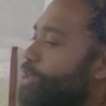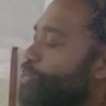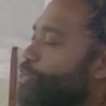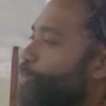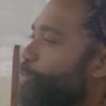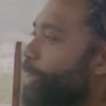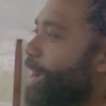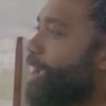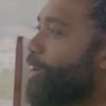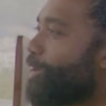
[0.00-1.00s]

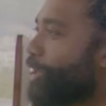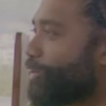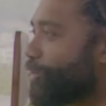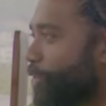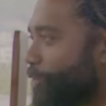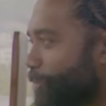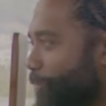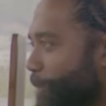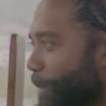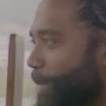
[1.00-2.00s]
surround a certain
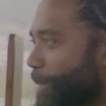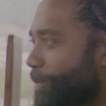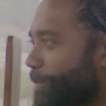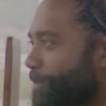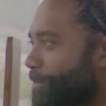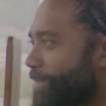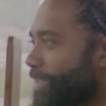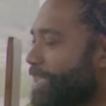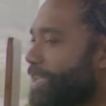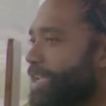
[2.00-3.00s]
group of people.
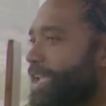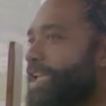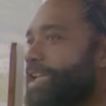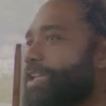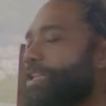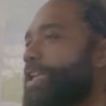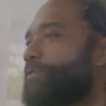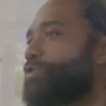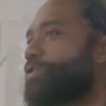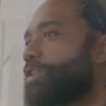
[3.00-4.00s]
And
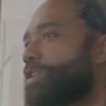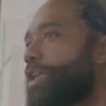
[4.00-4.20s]
if you look